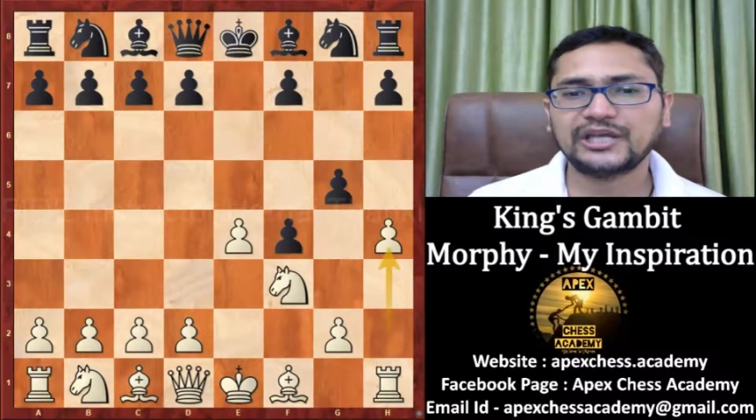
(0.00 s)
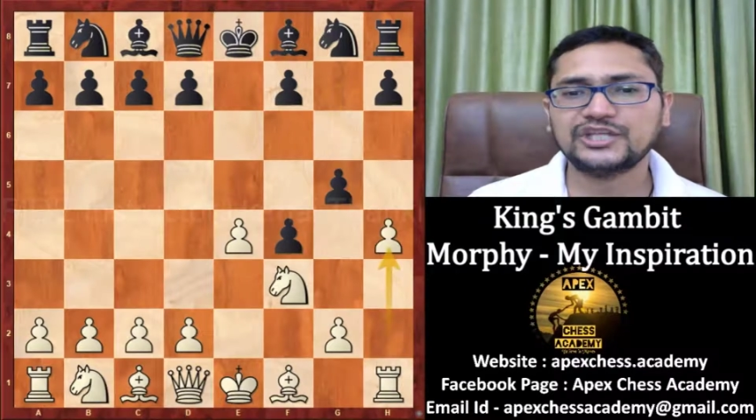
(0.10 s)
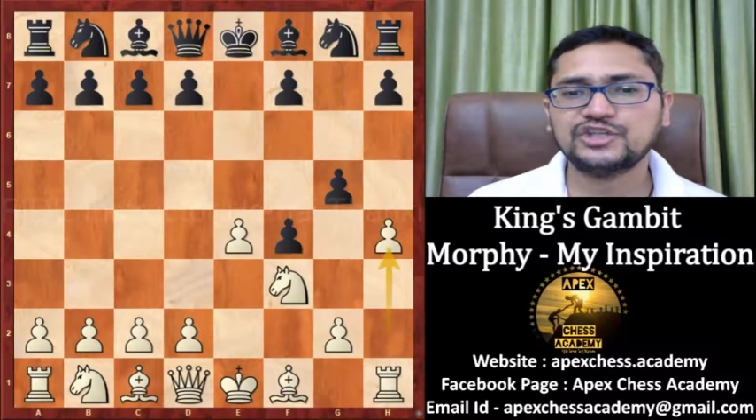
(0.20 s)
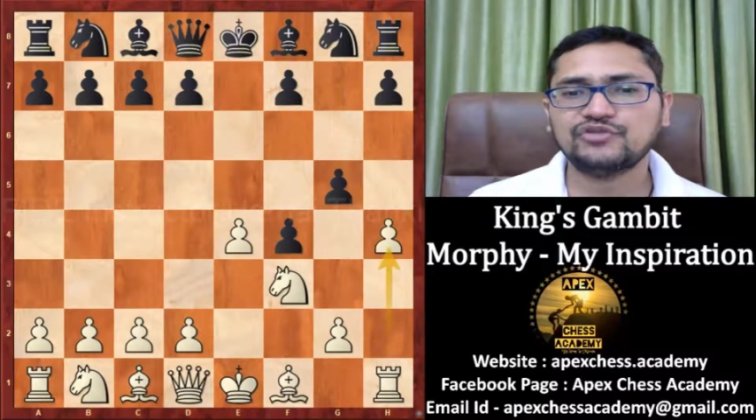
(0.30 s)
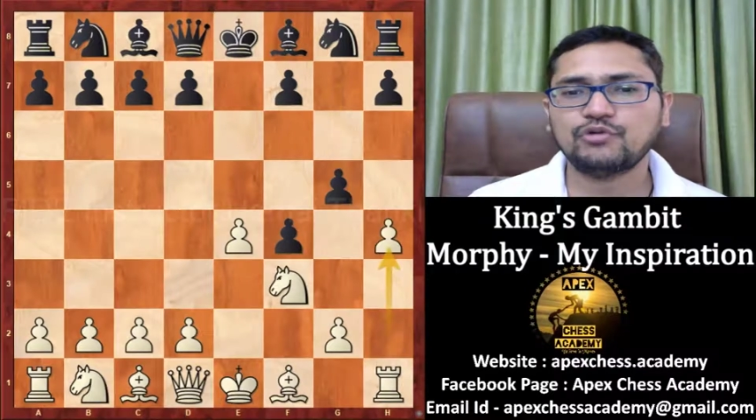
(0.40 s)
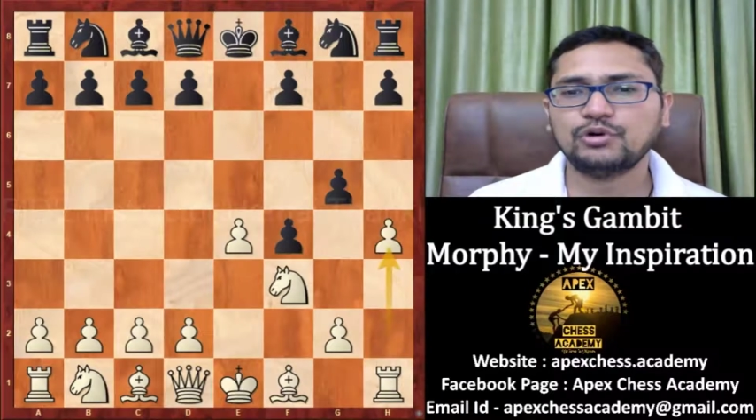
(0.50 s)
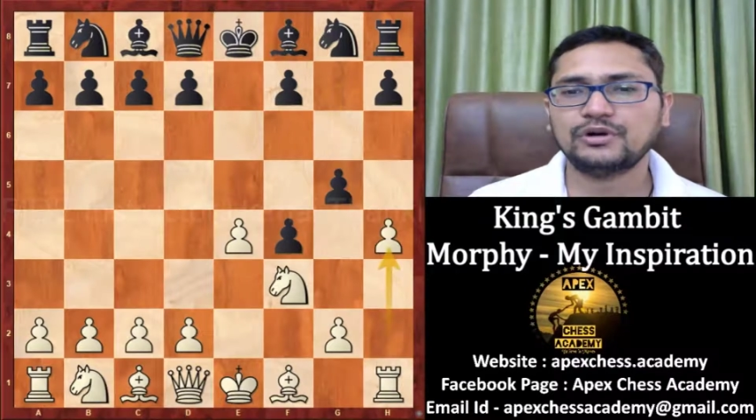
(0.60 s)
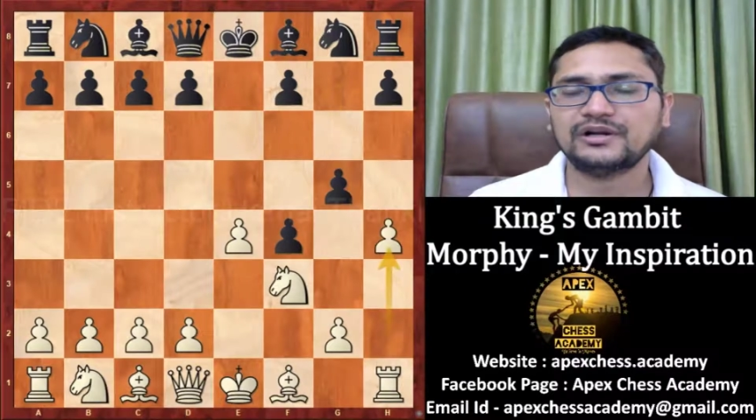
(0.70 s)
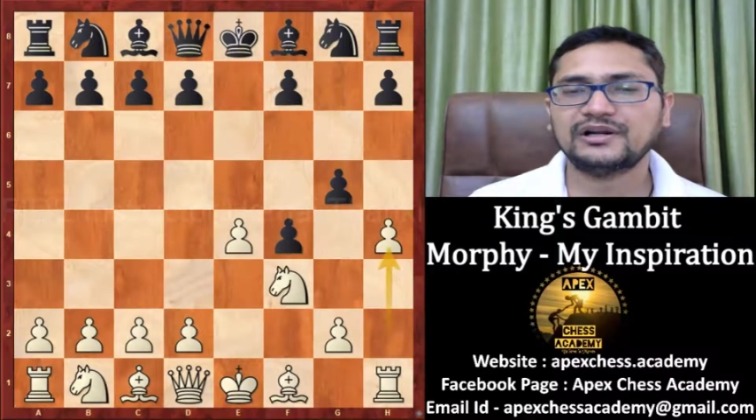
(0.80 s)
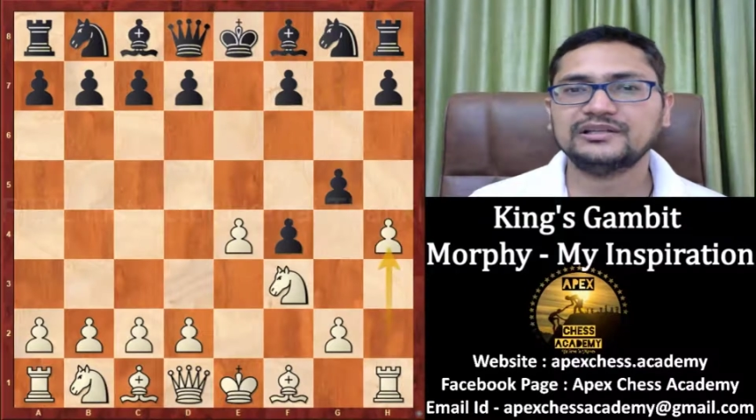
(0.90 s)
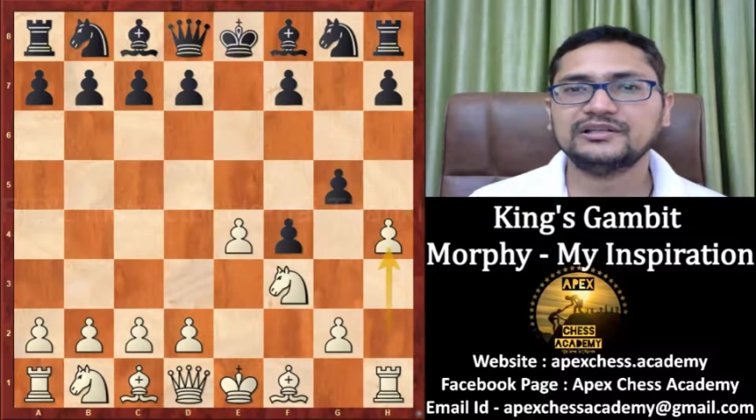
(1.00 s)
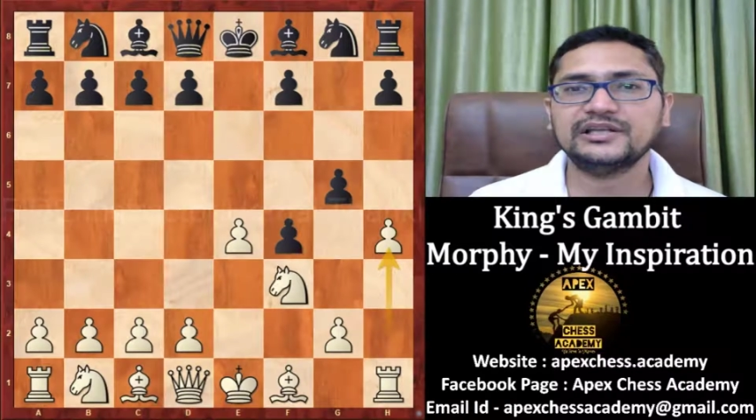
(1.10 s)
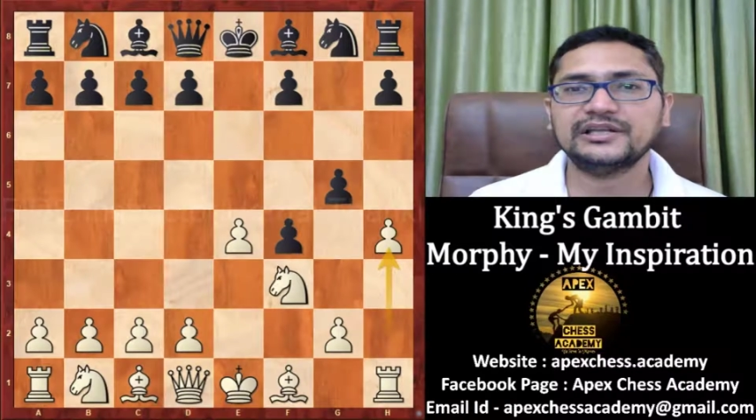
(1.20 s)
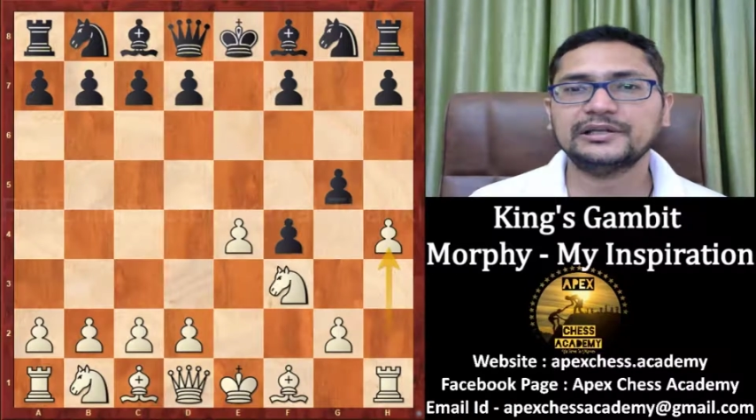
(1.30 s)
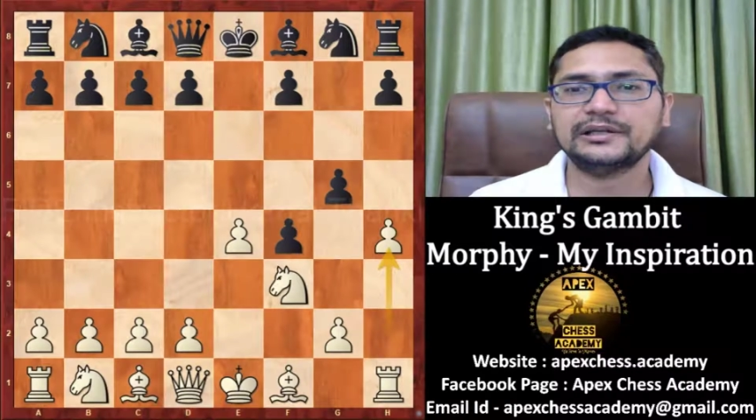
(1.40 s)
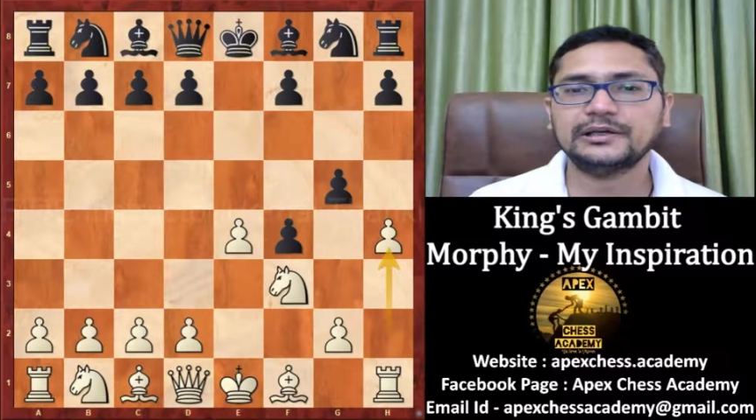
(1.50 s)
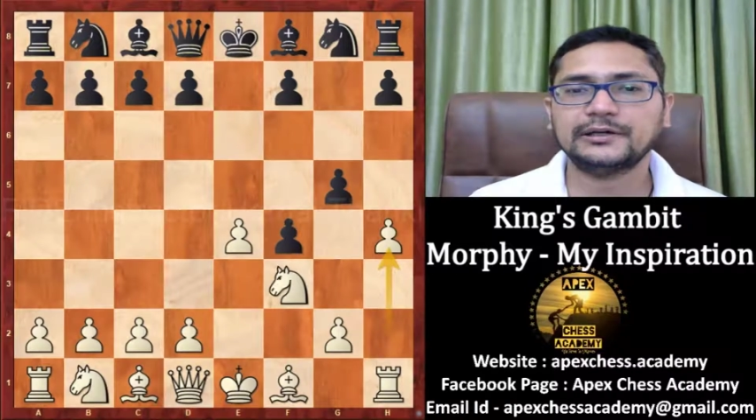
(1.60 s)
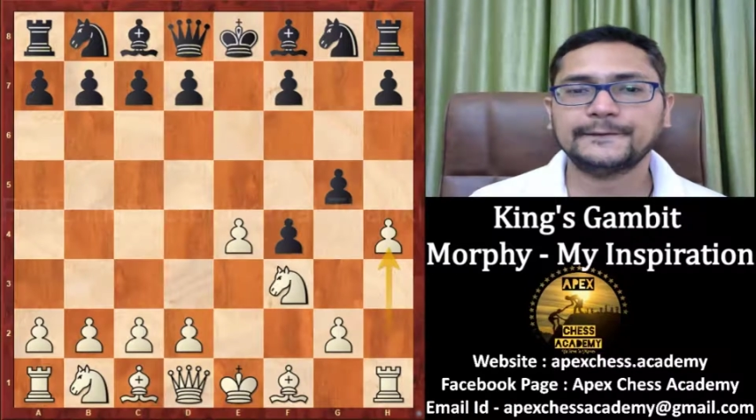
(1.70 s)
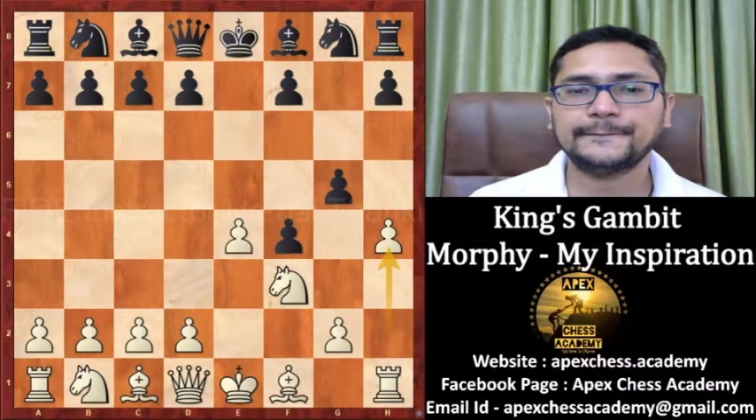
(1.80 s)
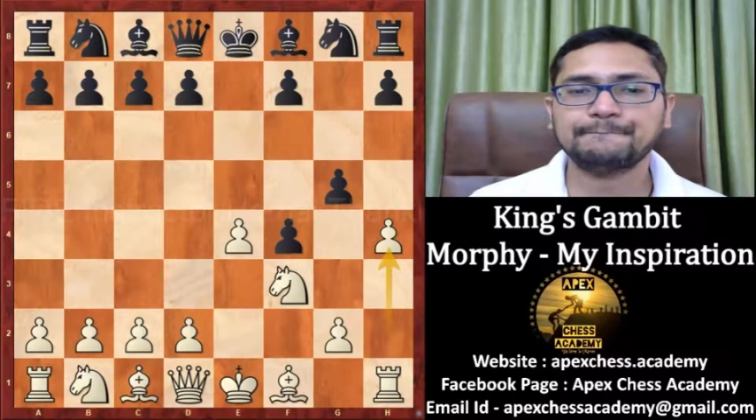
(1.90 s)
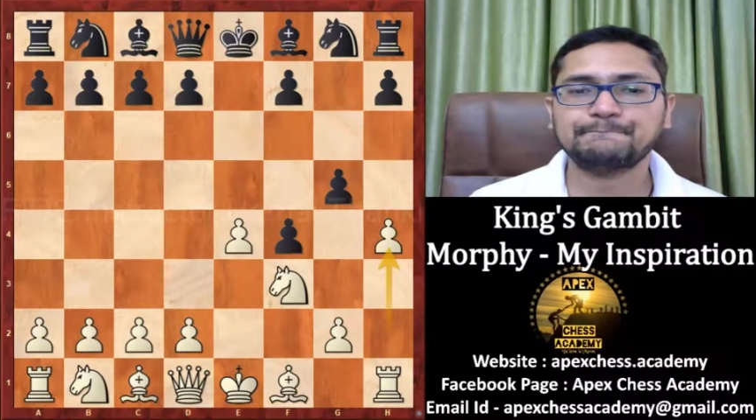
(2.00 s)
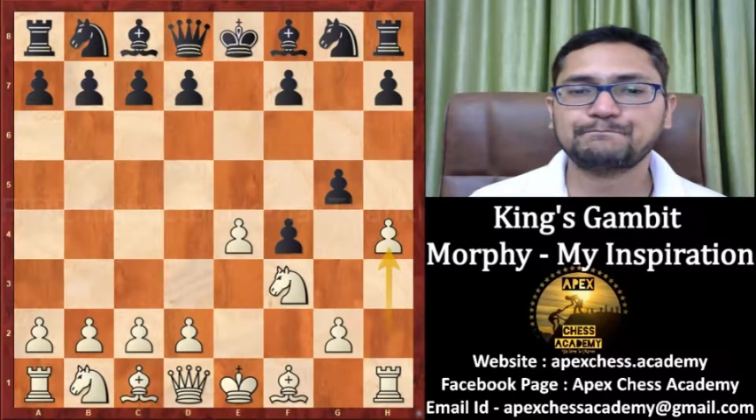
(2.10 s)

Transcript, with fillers: h4 rather than um,